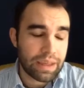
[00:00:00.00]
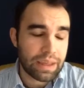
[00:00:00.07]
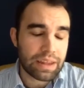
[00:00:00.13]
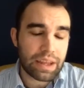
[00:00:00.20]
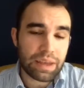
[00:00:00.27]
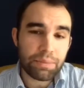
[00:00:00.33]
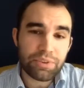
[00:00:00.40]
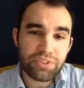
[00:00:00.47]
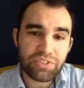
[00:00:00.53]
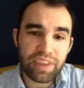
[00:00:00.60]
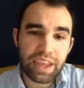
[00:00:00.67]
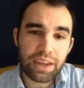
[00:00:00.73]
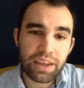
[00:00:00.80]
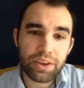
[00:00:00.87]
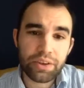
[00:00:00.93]
can we just
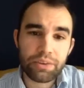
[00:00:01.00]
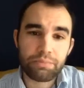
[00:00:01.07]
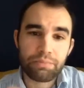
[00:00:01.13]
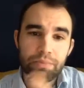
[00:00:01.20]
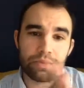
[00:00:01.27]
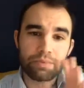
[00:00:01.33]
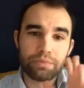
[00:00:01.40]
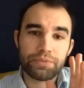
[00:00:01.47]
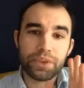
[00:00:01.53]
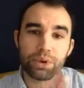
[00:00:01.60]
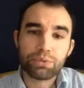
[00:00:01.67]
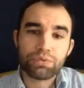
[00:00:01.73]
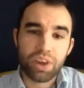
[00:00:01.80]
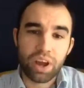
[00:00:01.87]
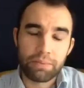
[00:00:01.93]
take a look at
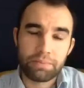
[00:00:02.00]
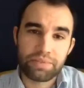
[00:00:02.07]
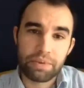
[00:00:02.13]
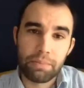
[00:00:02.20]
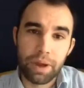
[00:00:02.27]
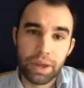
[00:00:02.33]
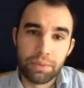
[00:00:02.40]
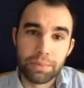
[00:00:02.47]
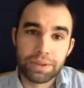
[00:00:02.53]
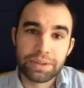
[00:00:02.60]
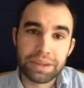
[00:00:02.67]
fuel types for a moment?